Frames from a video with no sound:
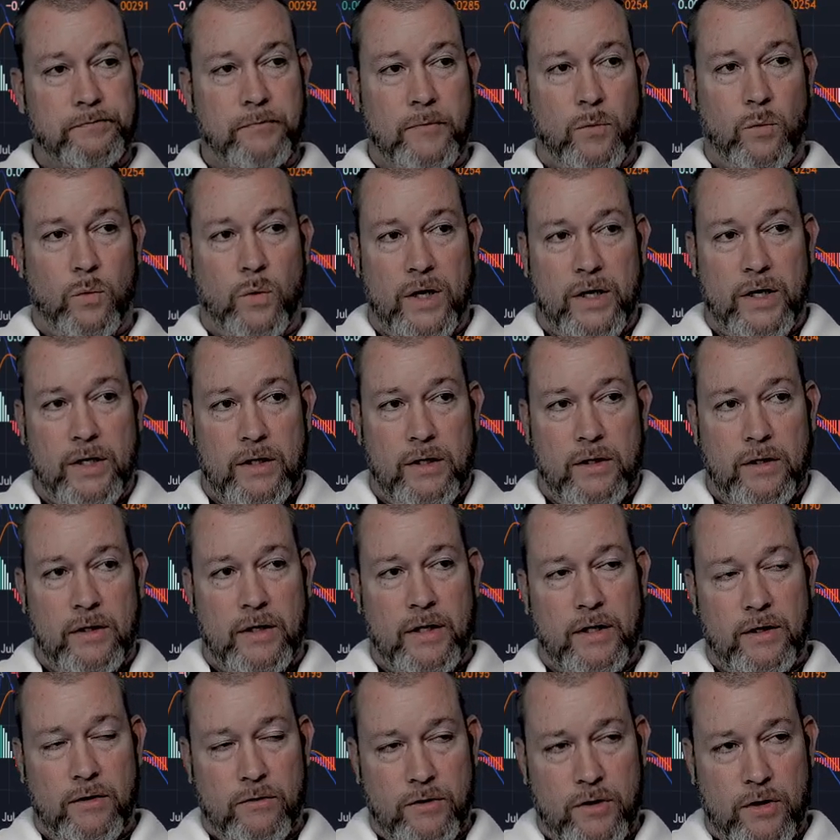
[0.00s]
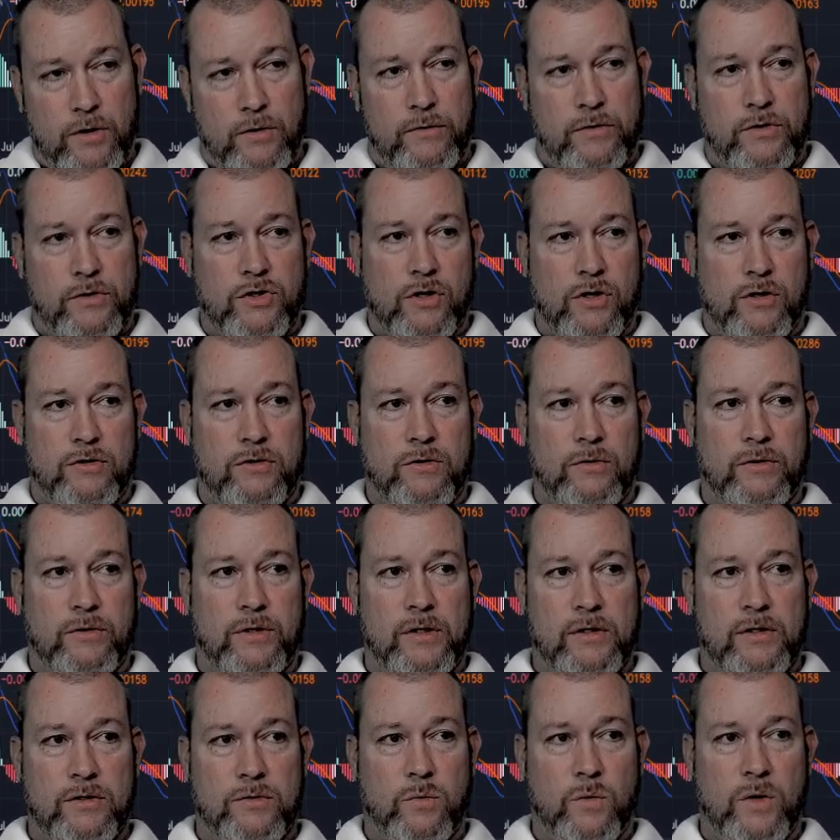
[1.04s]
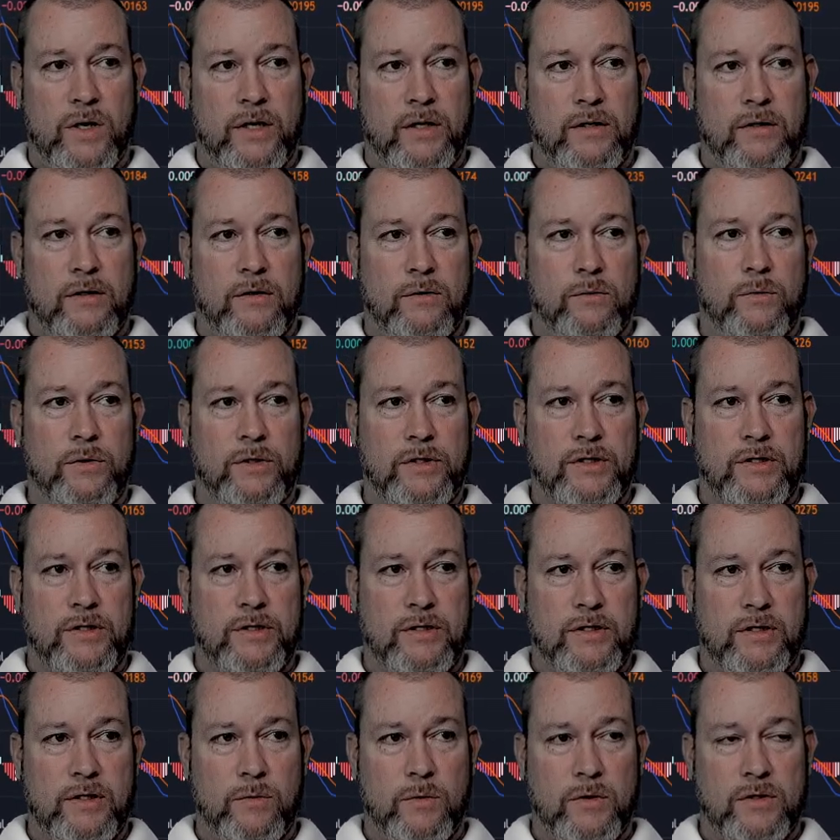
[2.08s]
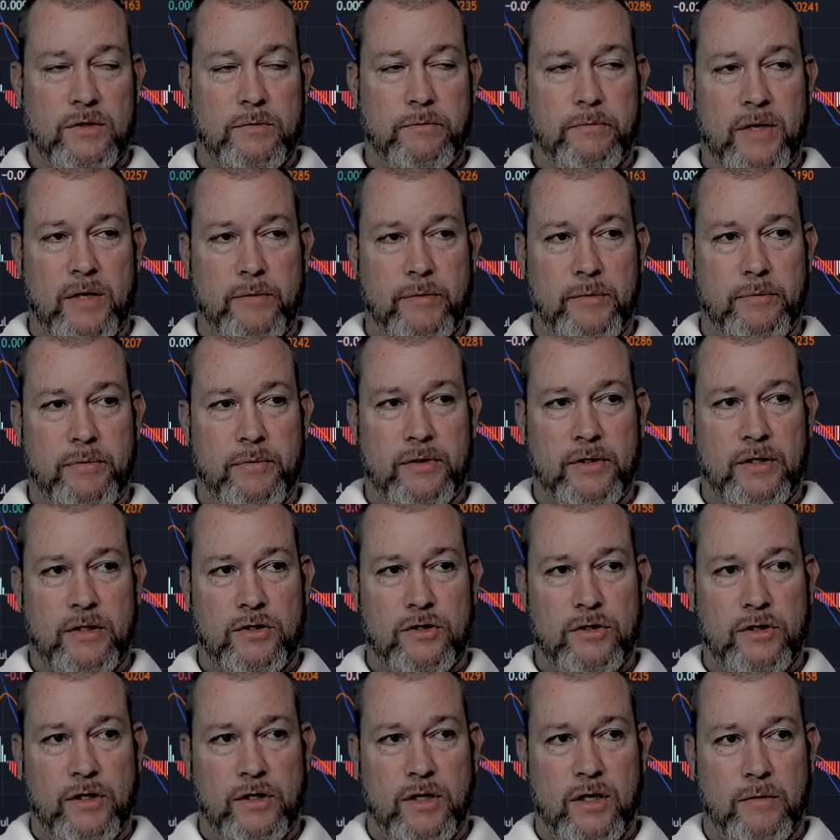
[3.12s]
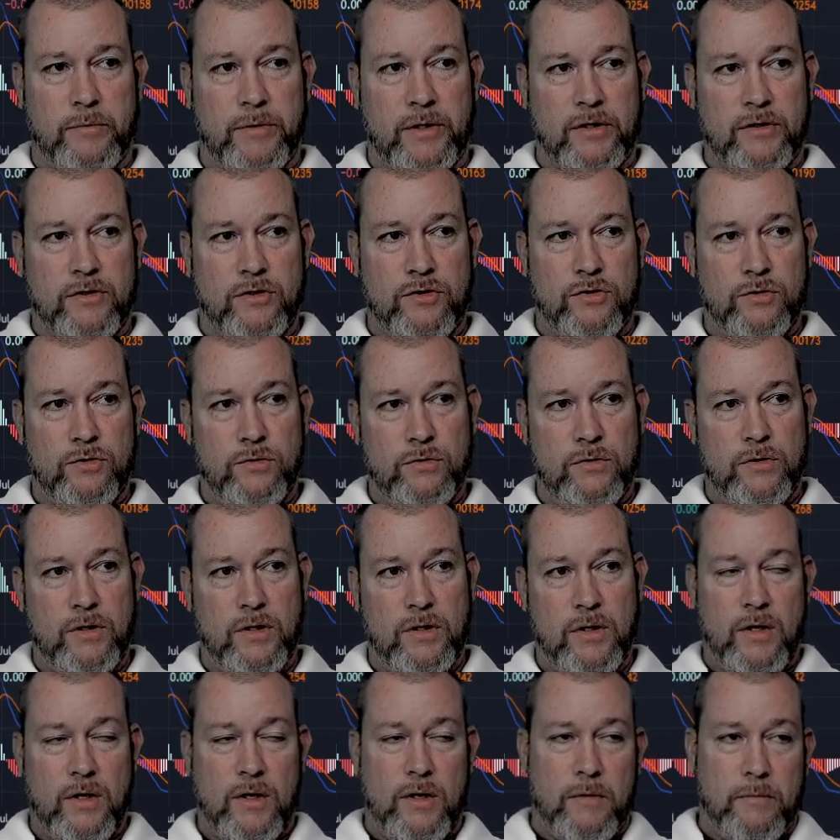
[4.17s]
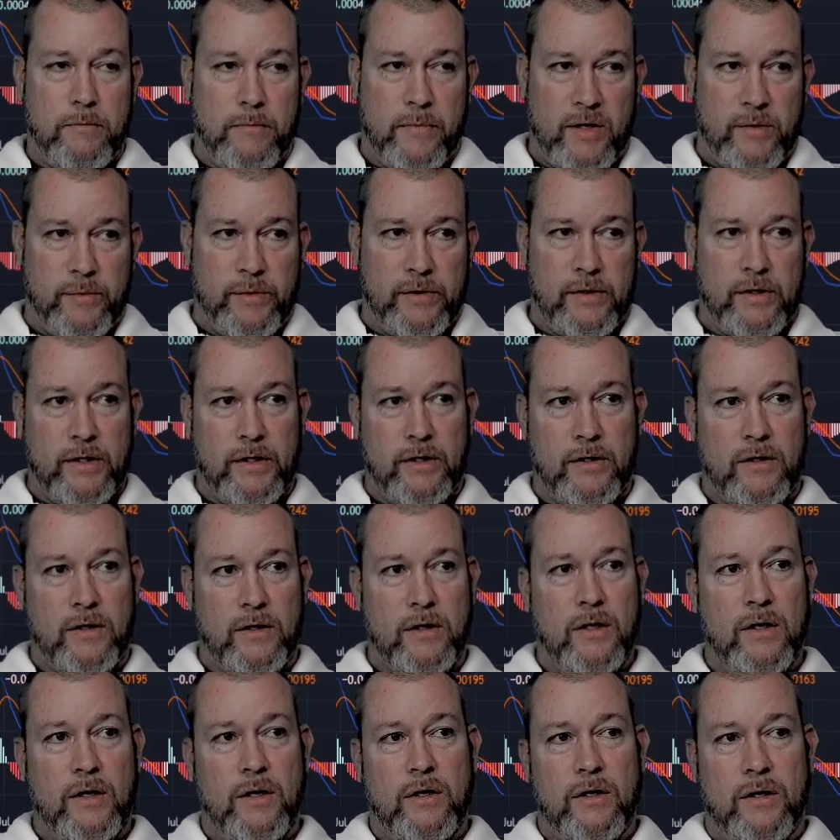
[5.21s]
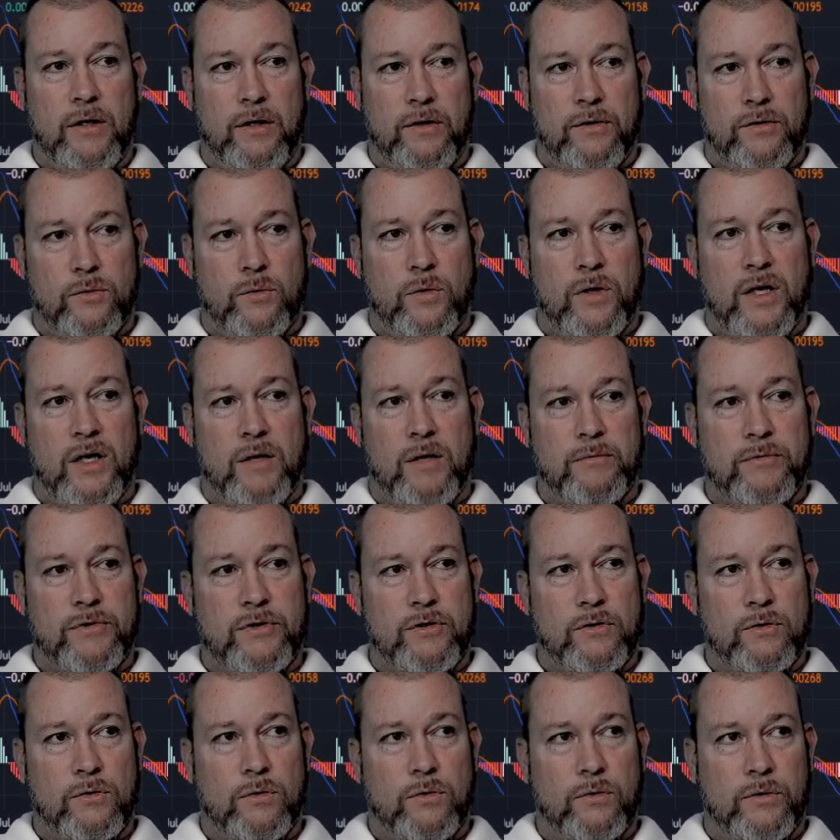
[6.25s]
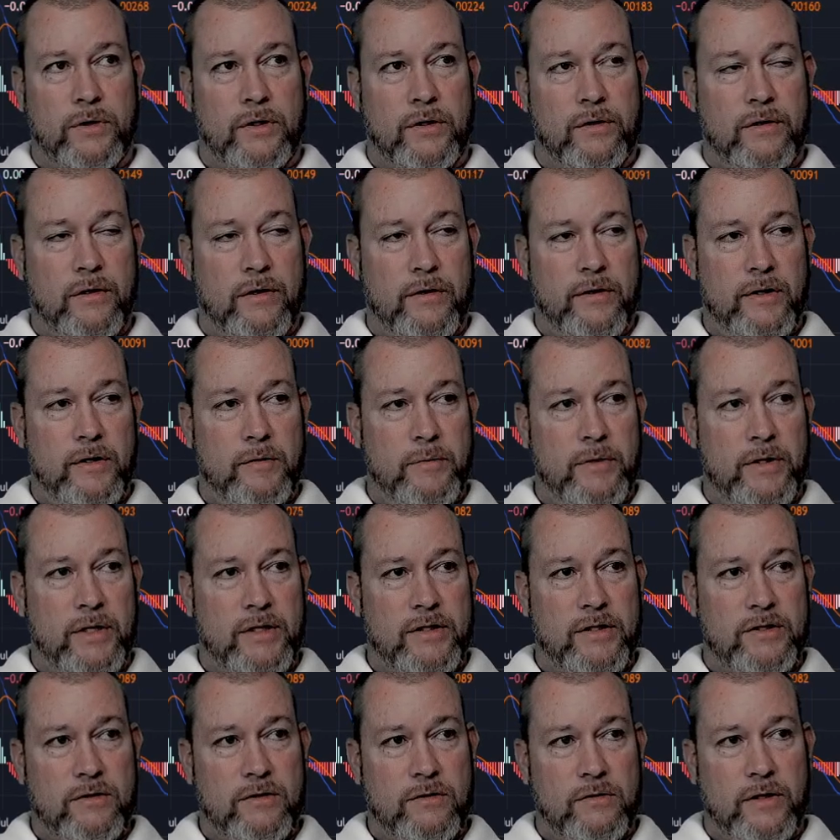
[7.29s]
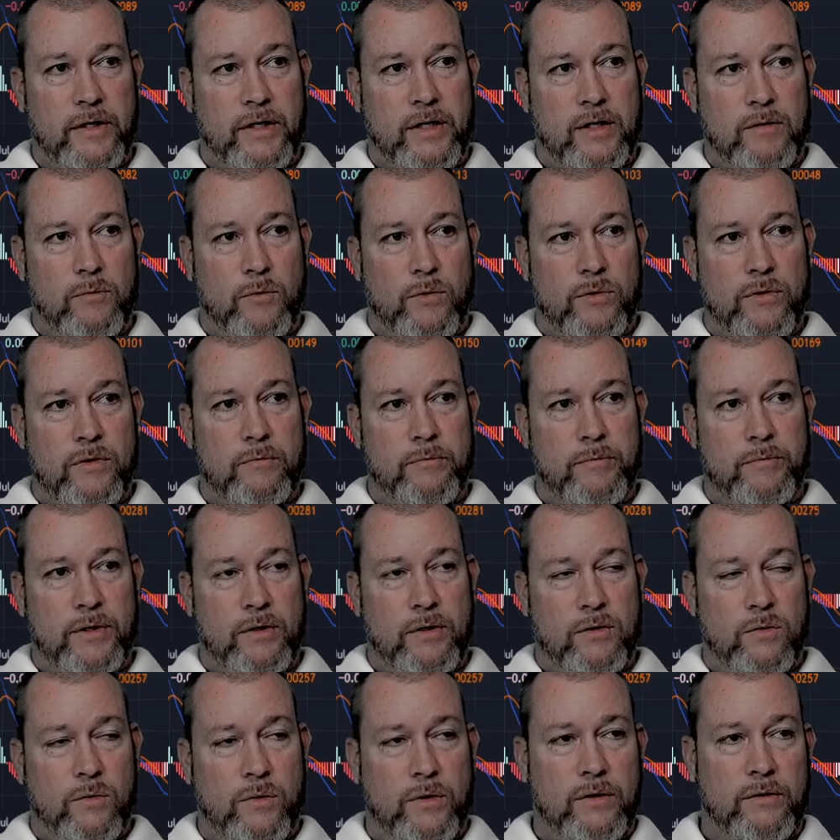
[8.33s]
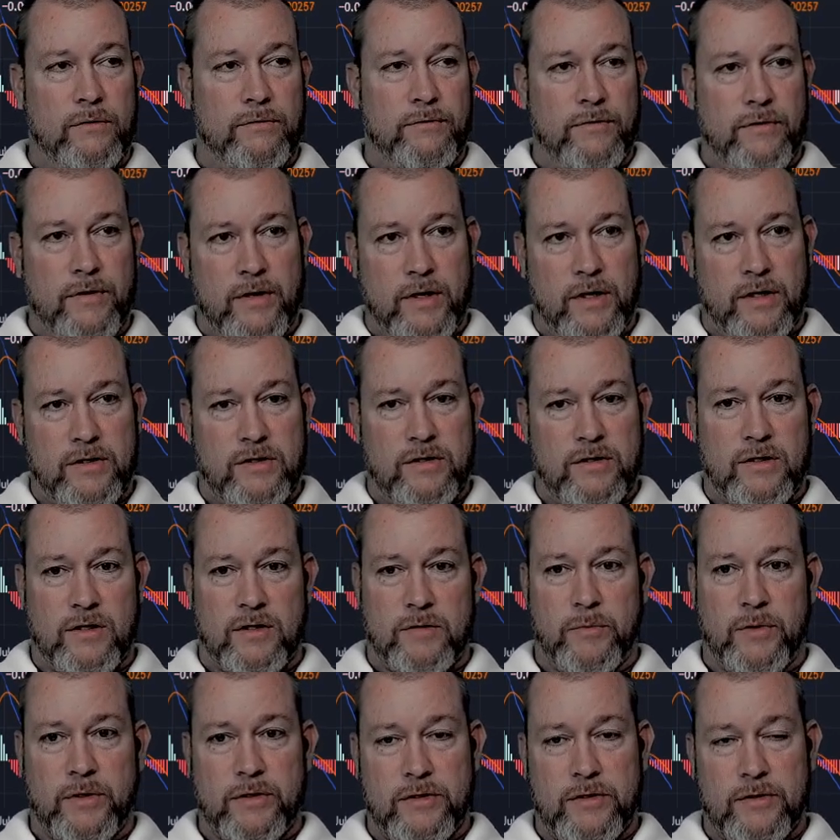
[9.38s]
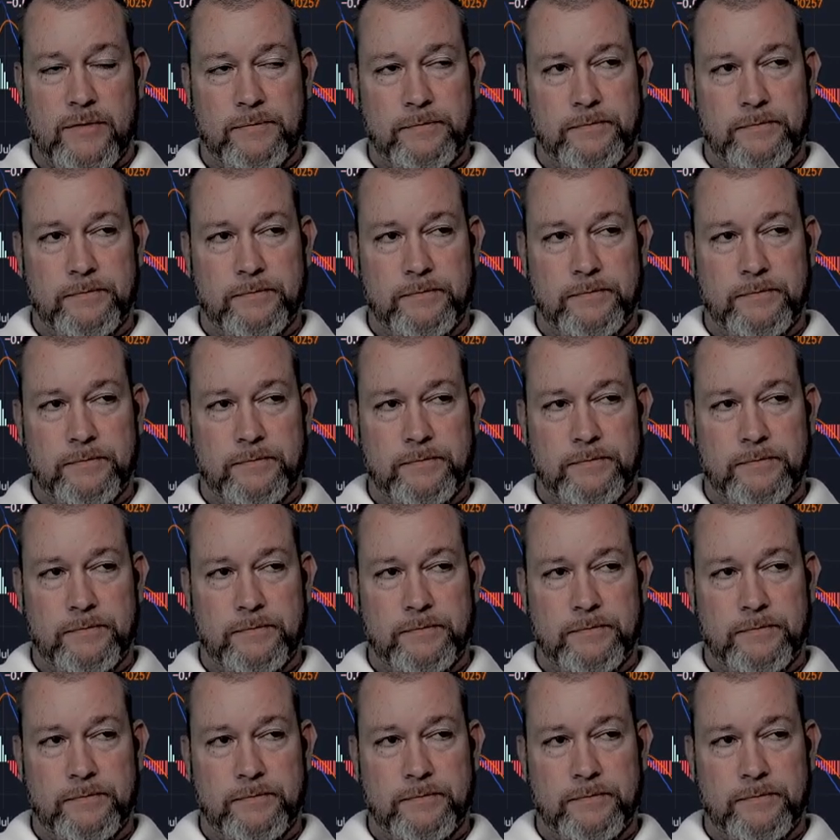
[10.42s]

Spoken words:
When? I don't know. The charts don't tell us when. We just see what's maybe potentially coming soon, maybe later. Either way, I'm still holding Ethereum, and I still like it more than Bitcoin for the next 6 months.